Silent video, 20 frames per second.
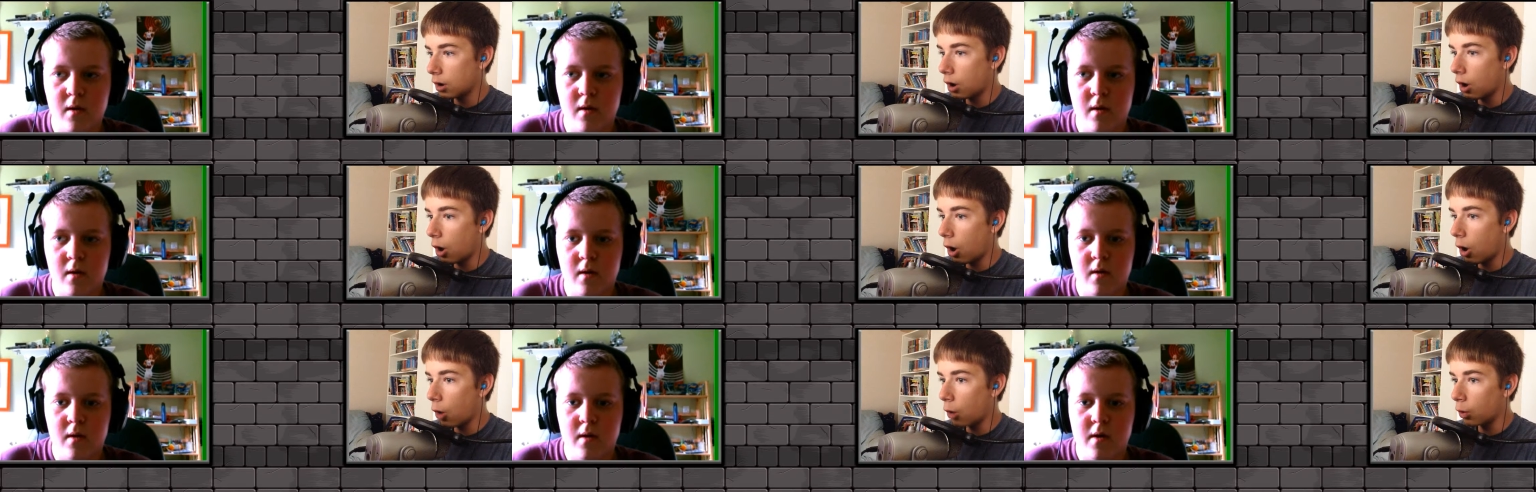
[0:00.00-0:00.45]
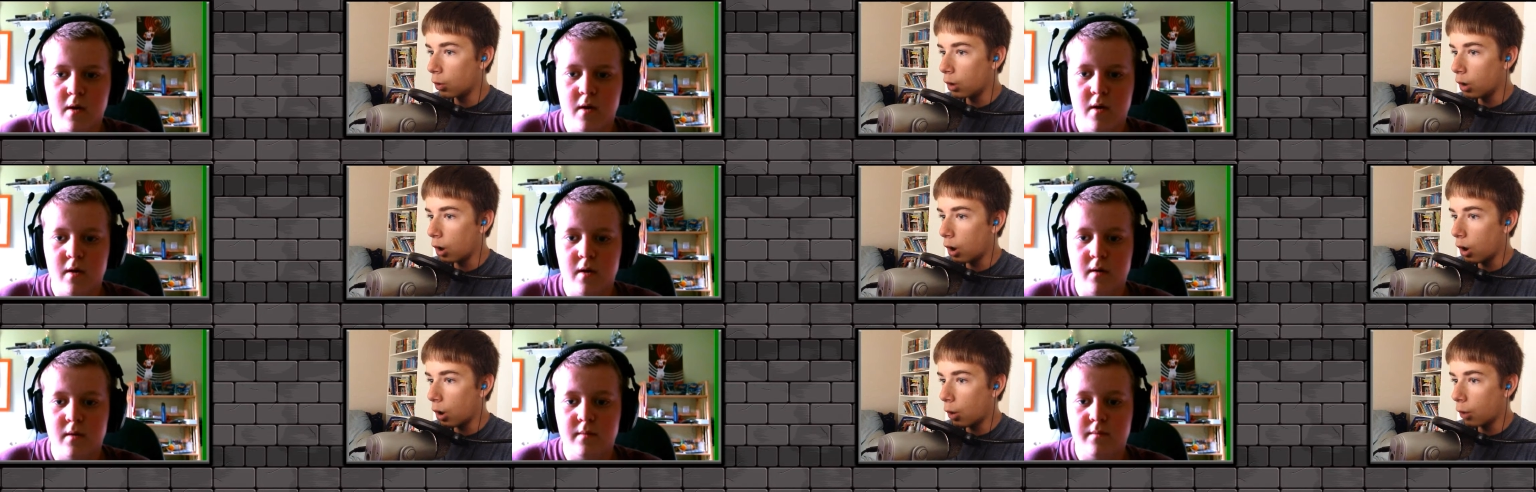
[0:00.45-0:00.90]
Speaker 1: Oh,
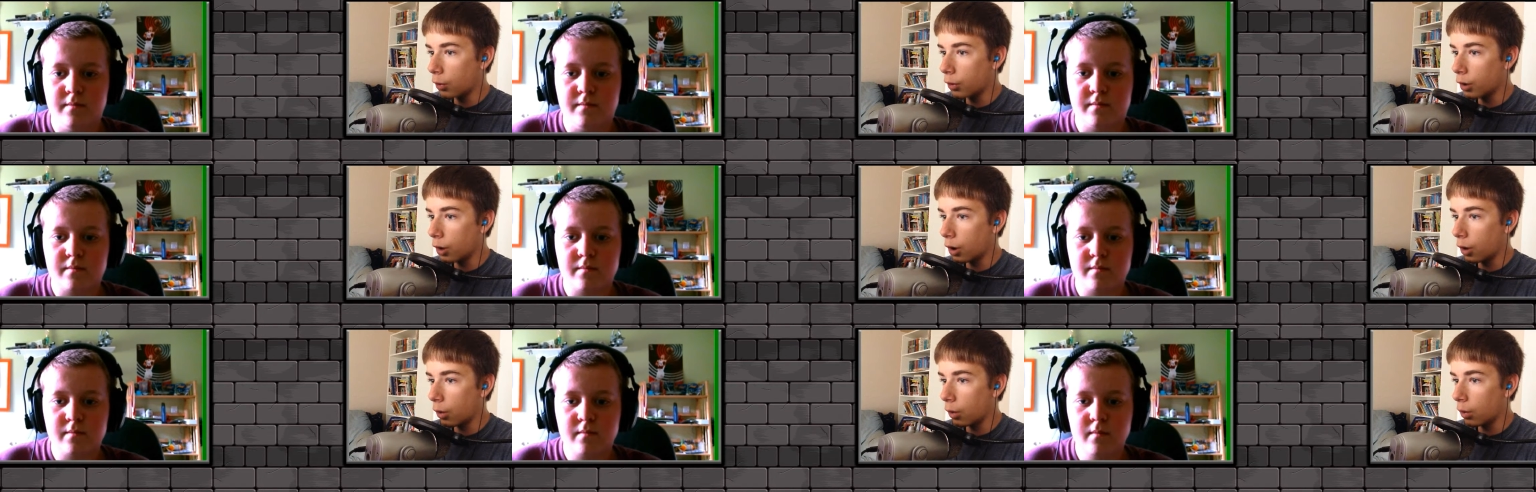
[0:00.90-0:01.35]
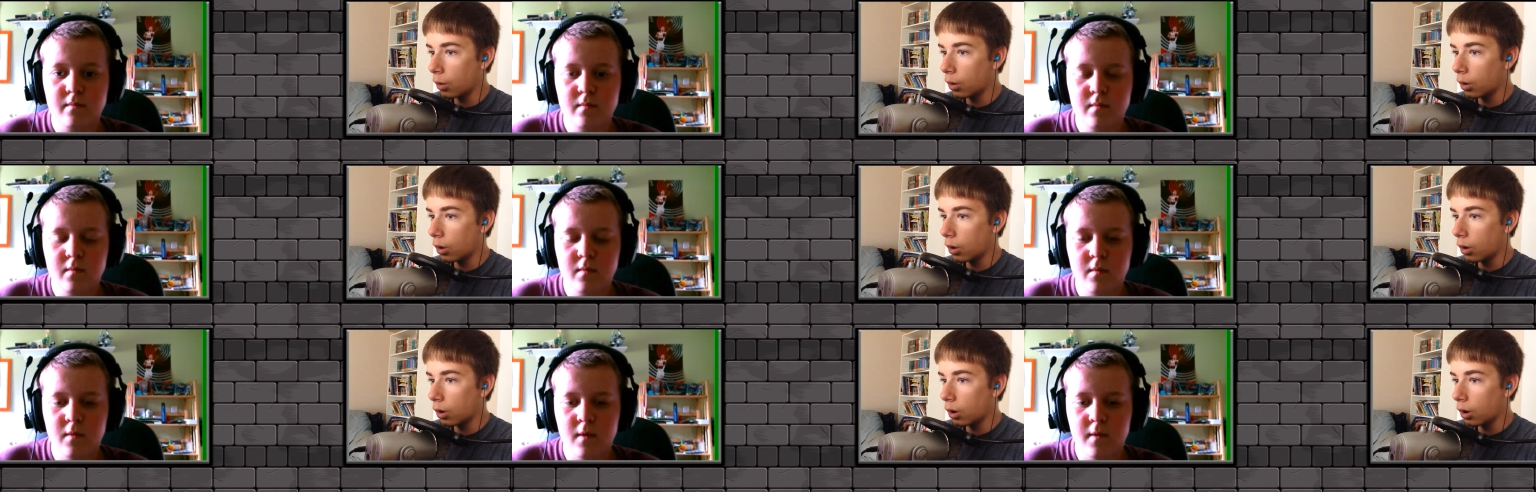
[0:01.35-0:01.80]
oh no.
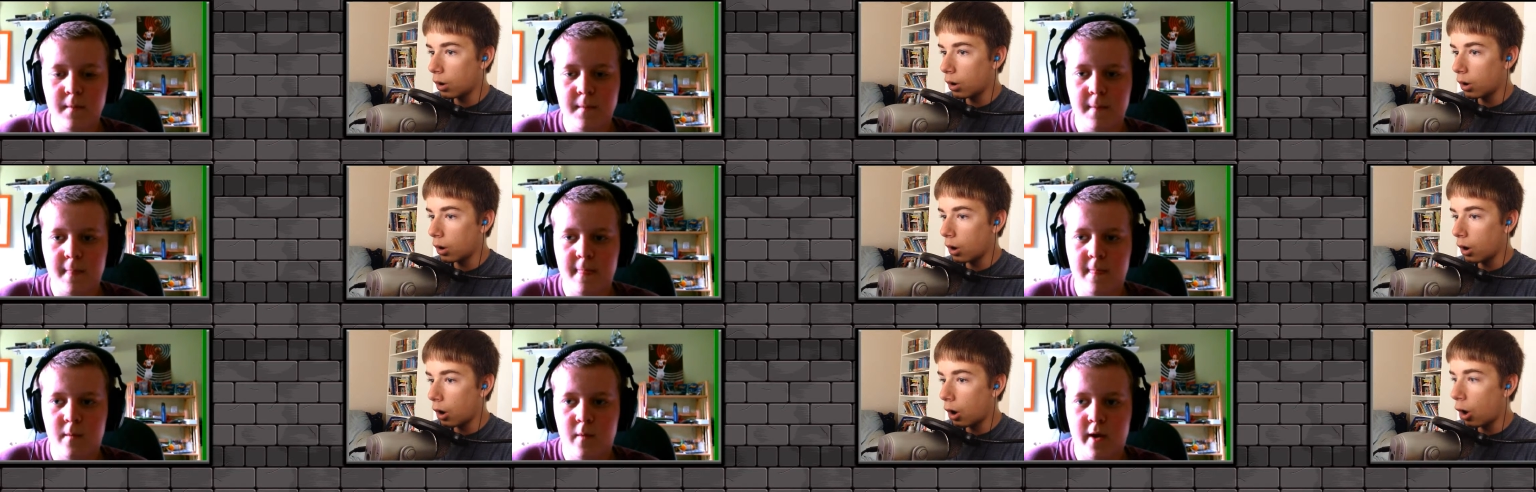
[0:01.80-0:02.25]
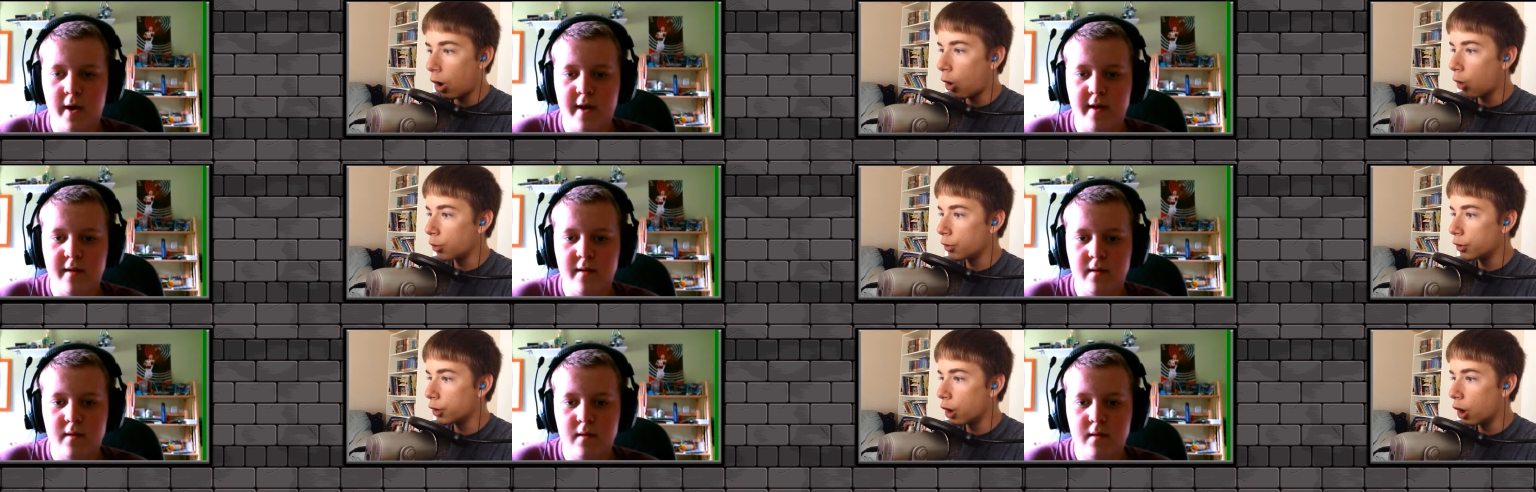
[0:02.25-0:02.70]
Oh
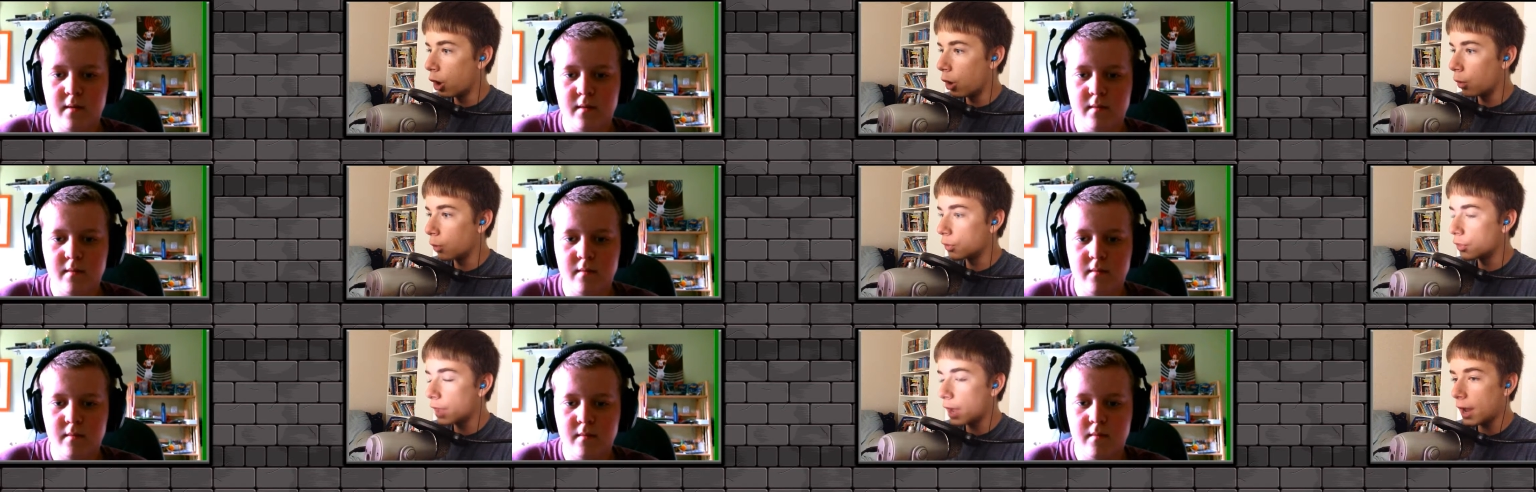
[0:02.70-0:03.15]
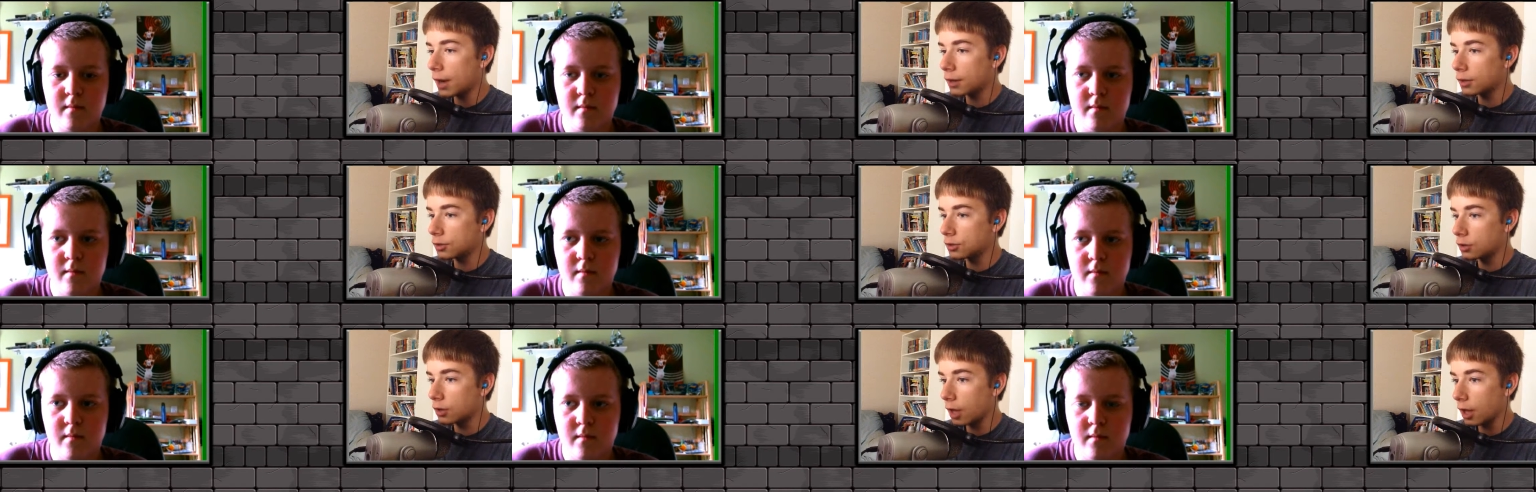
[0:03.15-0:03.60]
what? no, that
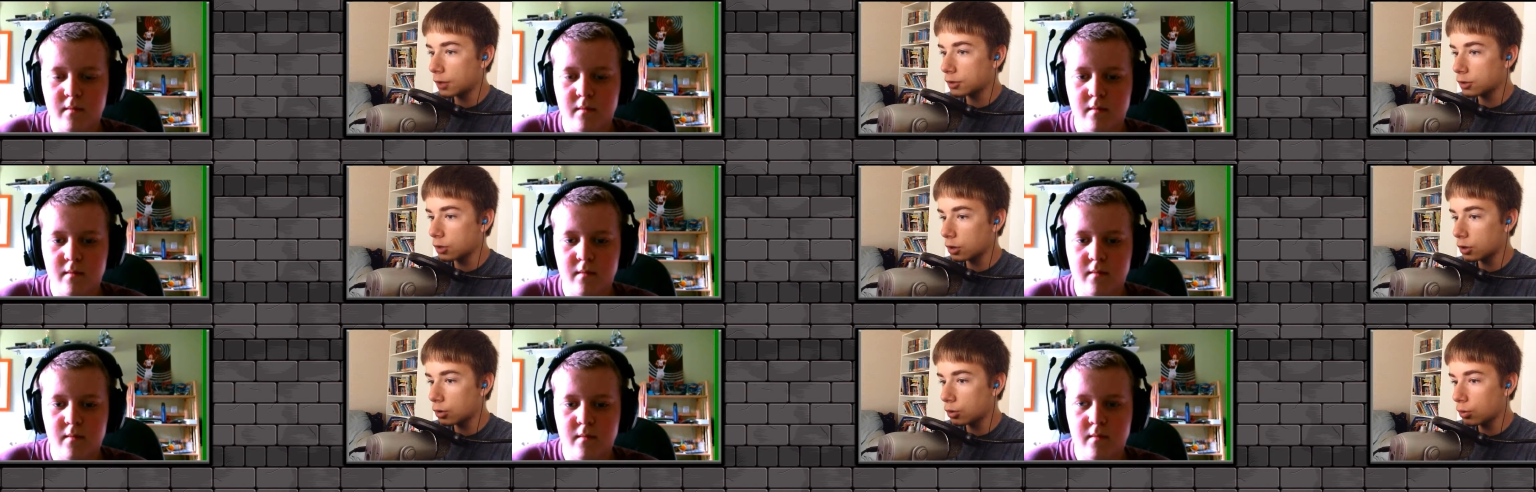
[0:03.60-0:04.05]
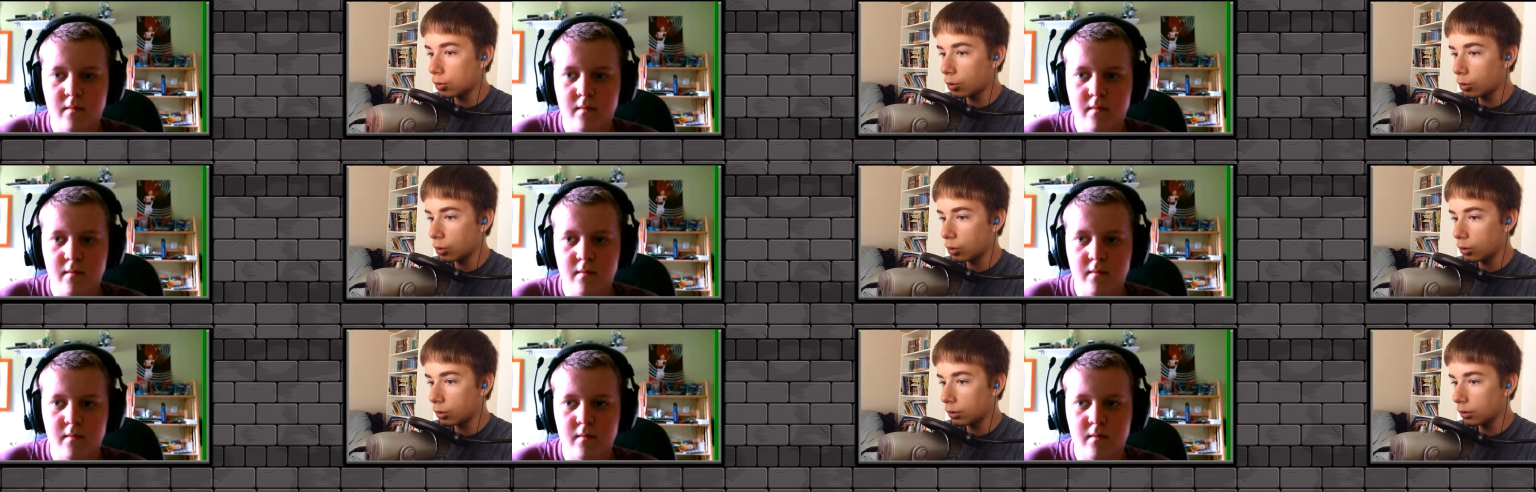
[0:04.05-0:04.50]
is that's not
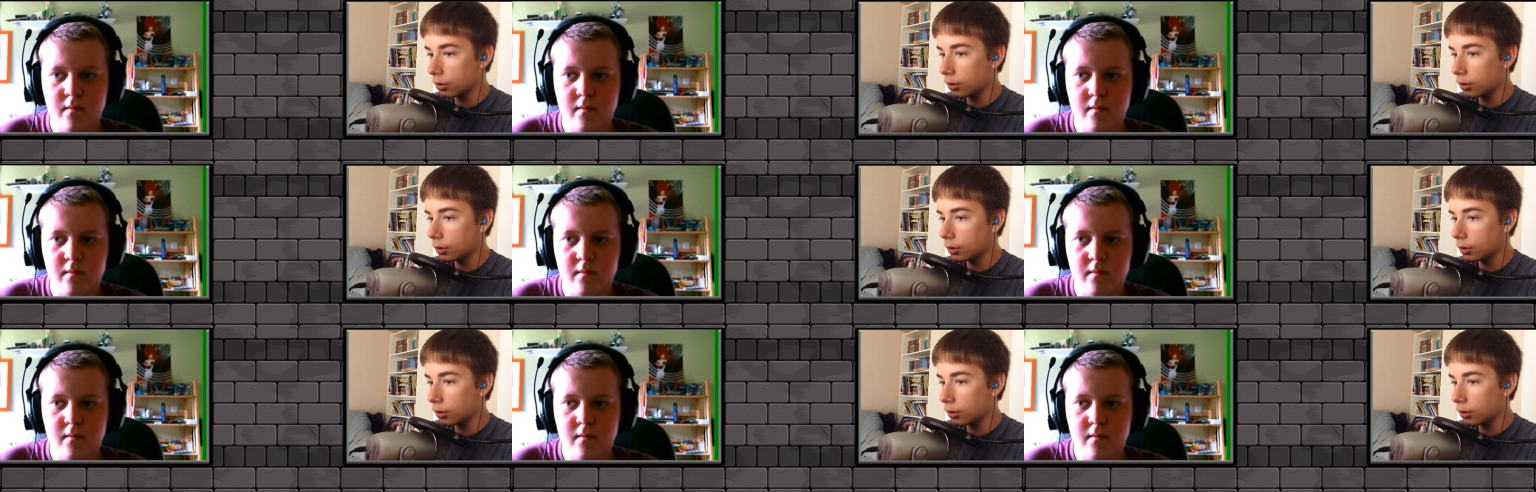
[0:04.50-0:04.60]
cool.